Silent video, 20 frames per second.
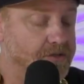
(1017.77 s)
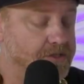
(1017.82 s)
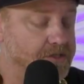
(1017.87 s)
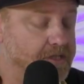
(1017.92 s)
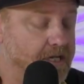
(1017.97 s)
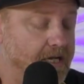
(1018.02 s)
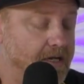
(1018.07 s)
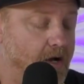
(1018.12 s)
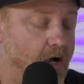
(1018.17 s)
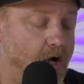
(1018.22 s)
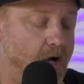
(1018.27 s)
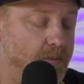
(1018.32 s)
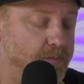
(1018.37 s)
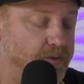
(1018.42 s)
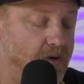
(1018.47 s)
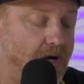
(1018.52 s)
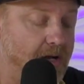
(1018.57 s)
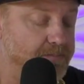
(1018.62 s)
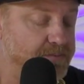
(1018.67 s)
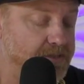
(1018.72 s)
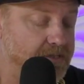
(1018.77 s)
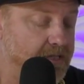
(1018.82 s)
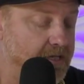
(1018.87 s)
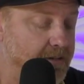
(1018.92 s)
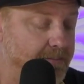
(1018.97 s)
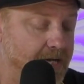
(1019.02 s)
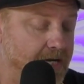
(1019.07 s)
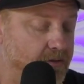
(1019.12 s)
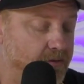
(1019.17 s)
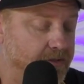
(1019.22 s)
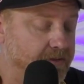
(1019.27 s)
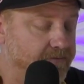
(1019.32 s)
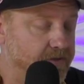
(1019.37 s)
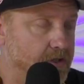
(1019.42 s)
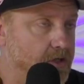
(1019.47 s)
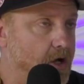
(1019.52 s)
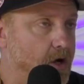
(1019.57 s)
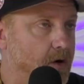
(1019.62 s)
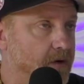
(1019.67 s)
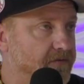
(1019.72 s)
State, all props to them. I don't even
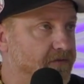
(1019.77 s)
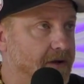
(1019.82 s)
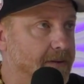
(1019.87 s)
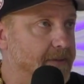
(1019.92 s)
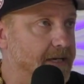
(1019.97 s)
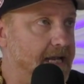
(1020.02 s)
know if I'm